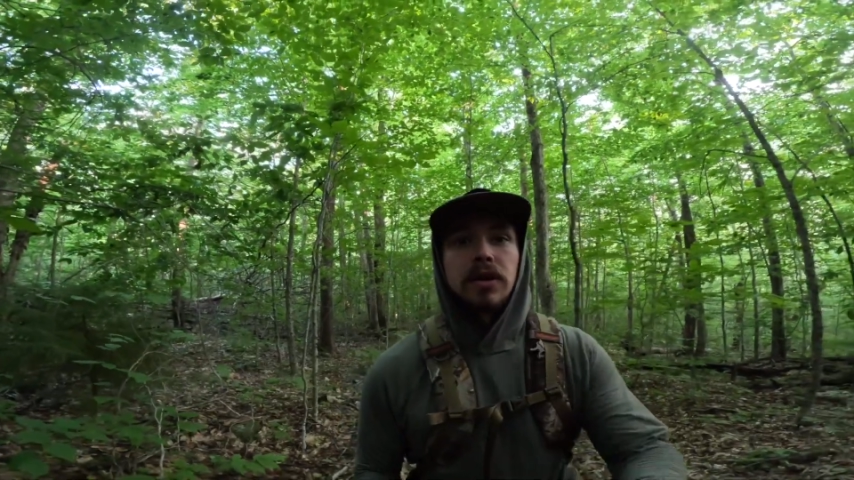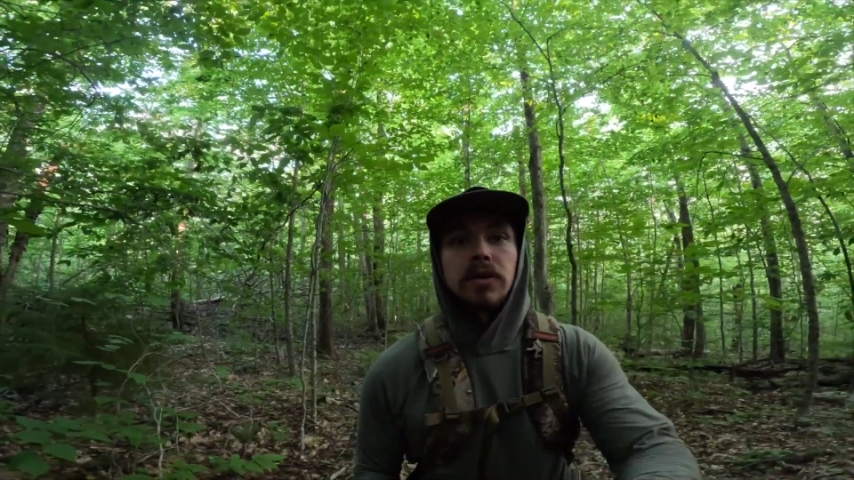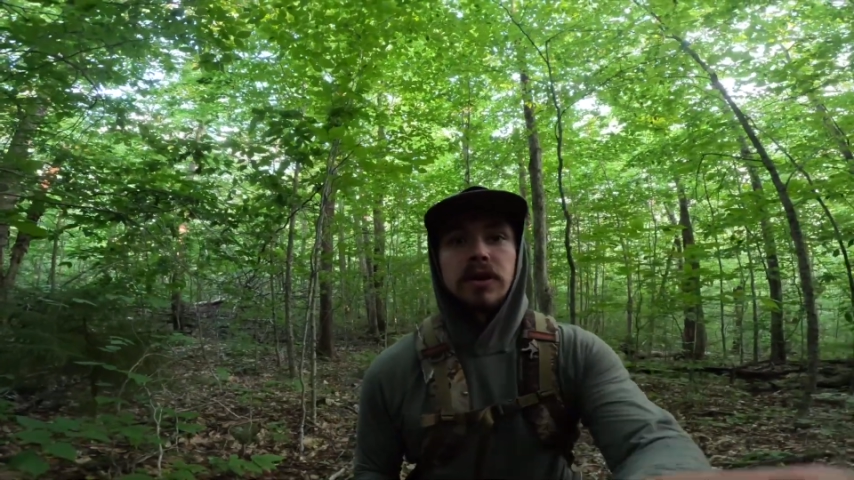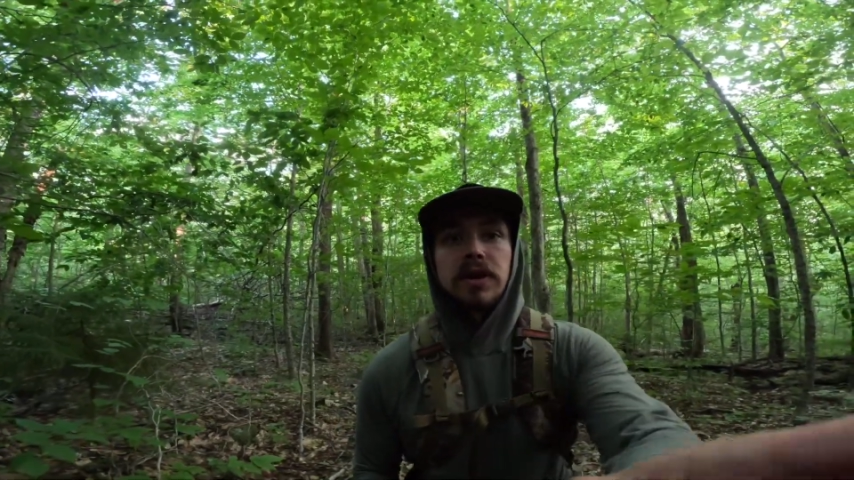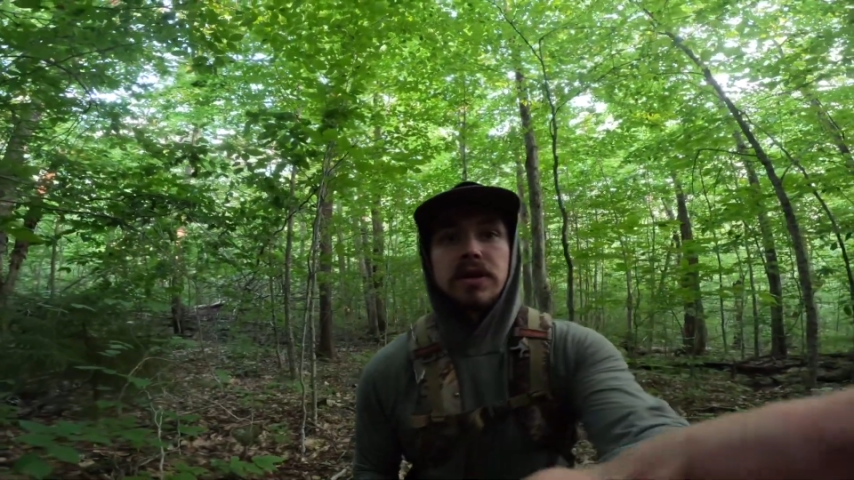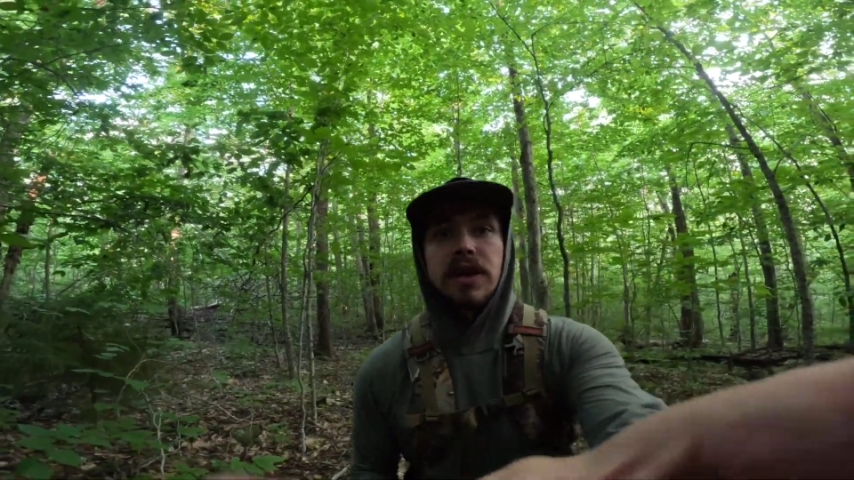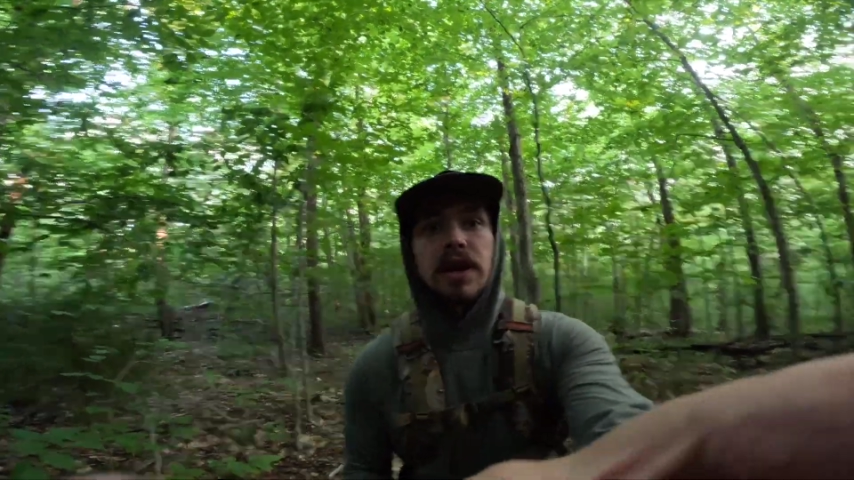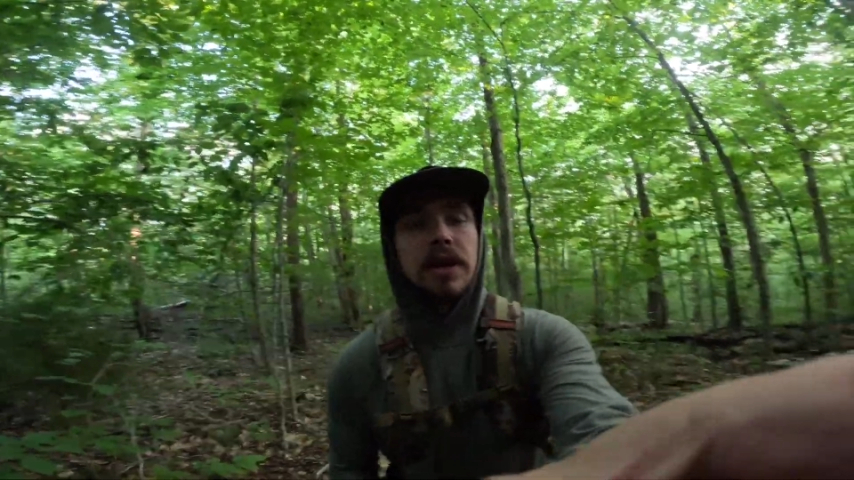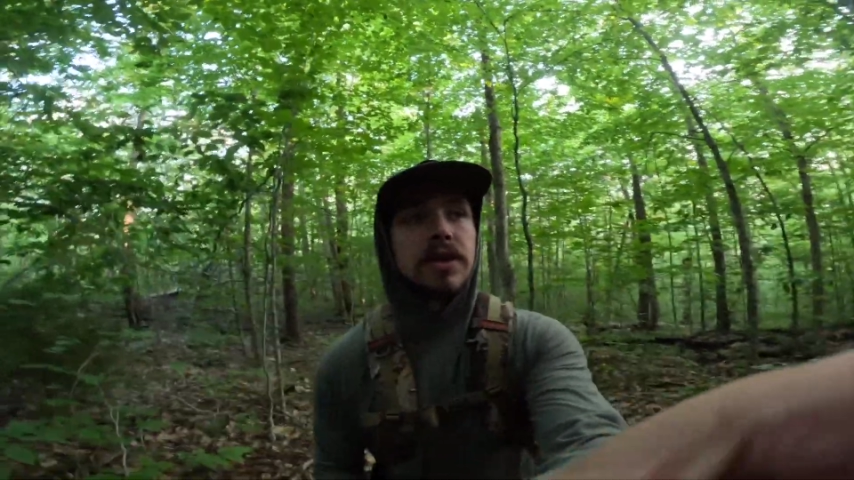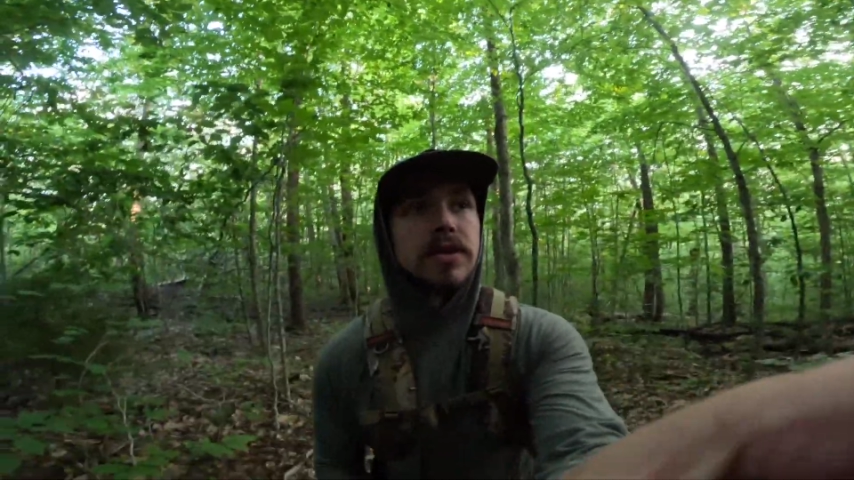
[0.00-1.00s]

Look at this guy, it's